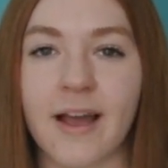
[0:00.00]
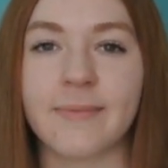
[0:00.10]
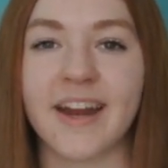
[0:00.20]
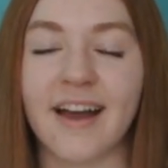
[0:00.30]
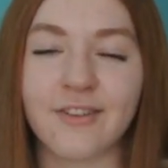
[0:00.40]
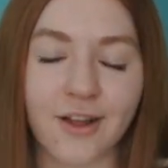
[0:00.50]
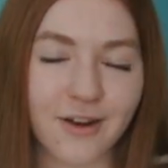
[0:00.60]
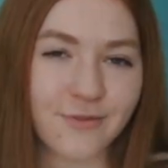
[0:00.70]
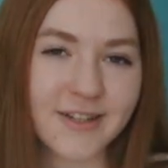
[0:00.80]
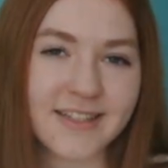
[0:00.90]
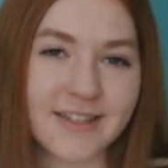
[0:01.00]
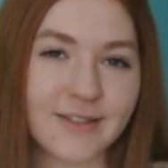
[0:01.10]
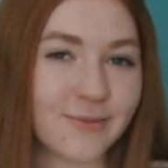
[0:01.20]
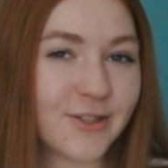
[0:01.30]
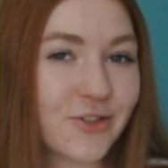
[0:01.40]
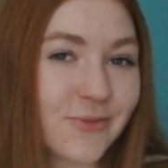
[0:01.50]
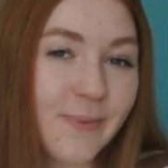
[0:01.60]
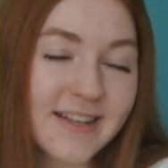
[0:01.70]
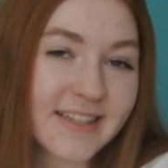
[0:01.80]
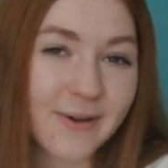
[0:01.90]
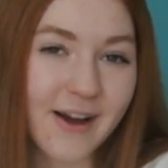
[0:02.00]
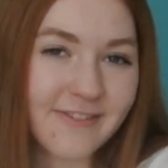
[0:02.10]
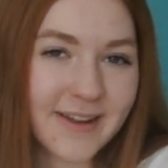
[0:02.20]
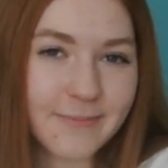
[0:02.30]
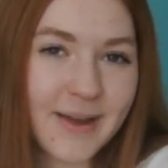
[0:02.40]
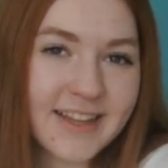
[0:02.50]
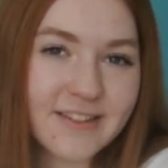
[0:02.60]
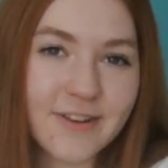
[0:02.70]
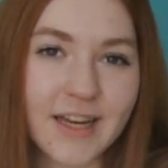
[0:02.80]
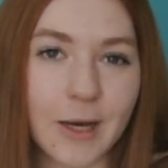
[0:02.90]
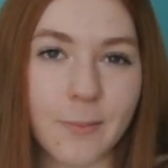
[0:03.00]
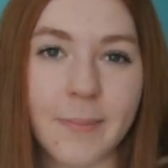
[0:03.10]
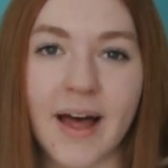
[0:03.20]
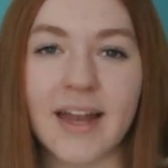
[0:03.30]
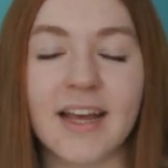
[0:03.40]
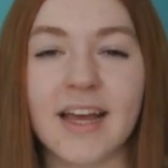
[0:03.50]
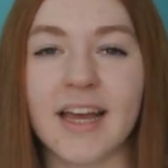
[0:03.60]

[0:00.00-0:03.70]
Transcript: I mean, I have a lot of reasons, which is basically why I made this video, but